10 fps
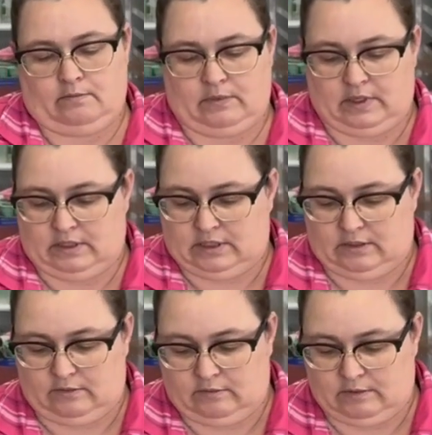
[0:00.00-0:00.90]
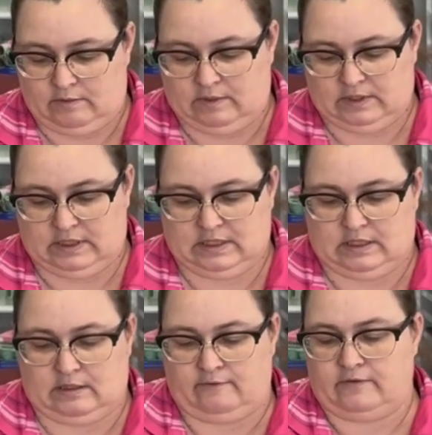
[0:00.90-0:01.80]
But we will
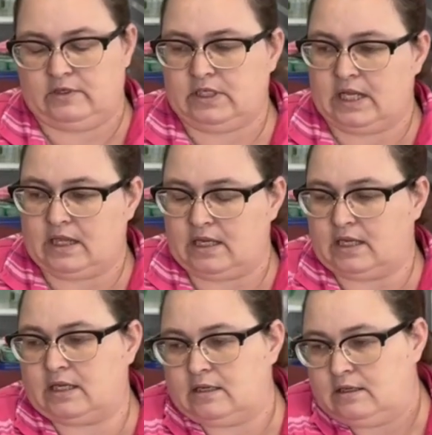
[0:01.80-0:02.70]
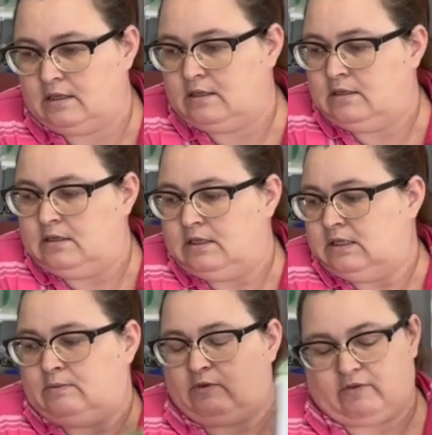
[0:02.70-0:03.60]
see. First, I think,
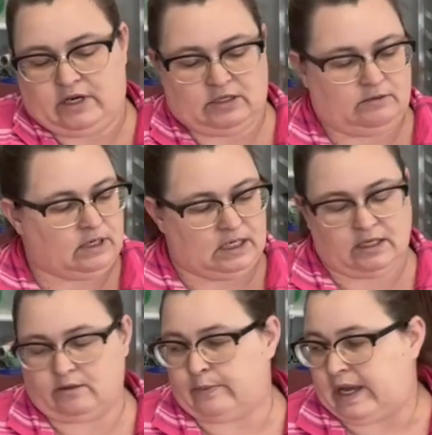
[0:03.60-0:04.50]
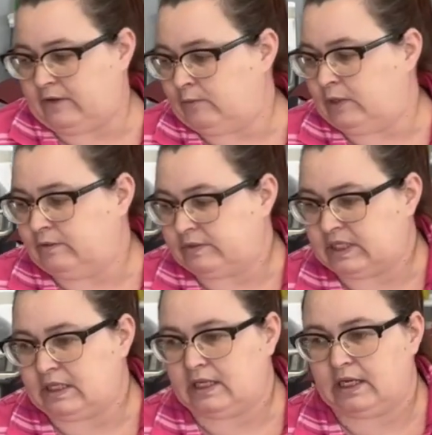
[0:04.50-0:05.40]
before I do any other bath bombs, I
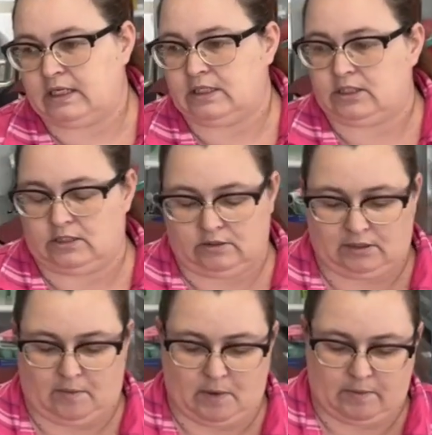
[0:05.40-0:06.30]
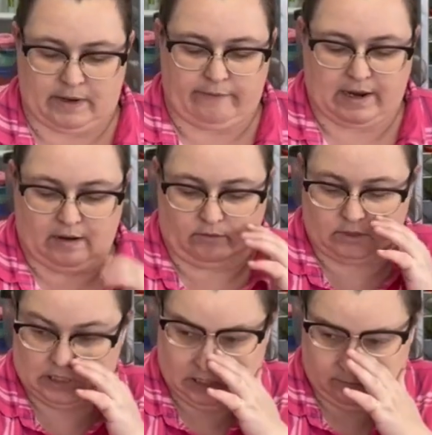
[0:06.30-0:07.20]
think I need to do some of my
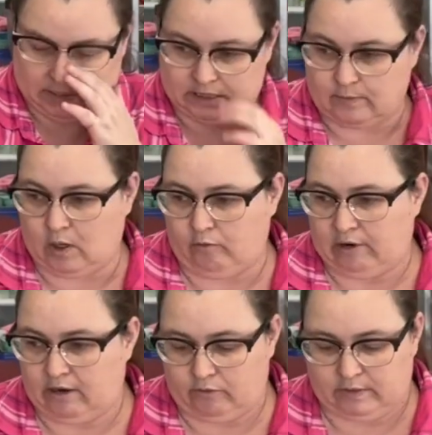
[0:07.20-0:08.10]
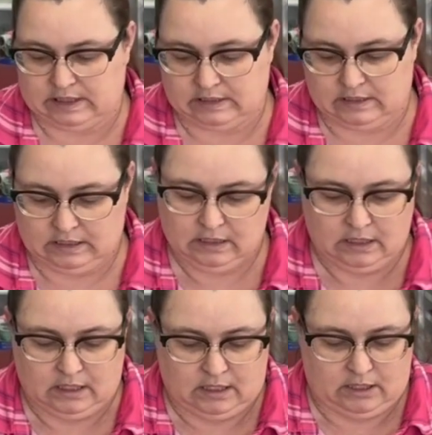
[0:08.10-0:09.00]
small round ones.
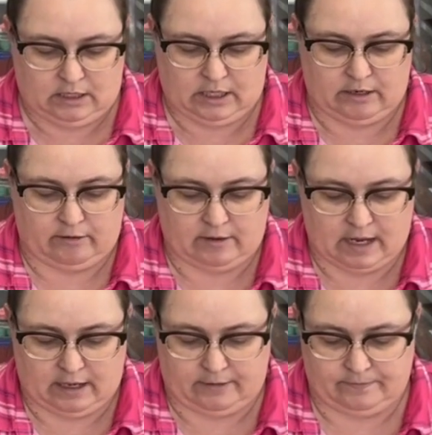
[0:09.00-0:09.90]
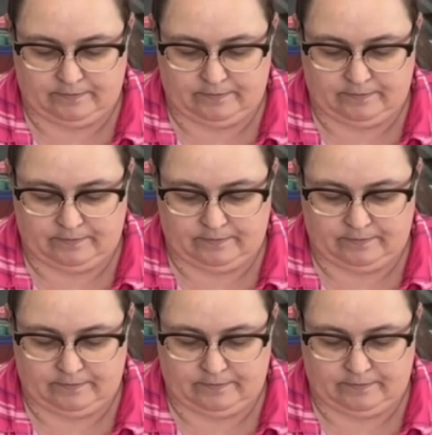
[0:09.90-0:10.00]
They're,